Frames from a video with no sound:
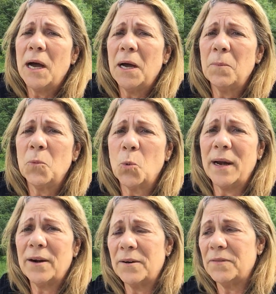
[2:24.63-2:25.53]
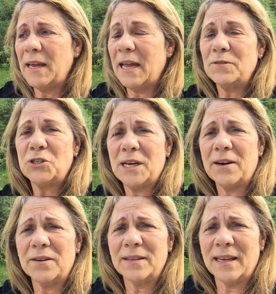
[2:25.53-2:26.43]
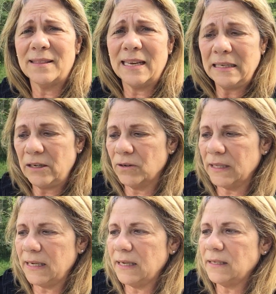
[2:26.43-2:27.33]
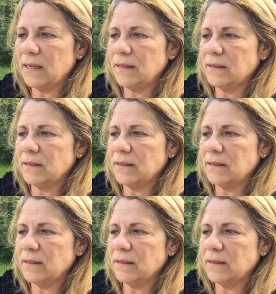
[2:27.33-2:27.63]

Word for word: um, where they have shared that they literally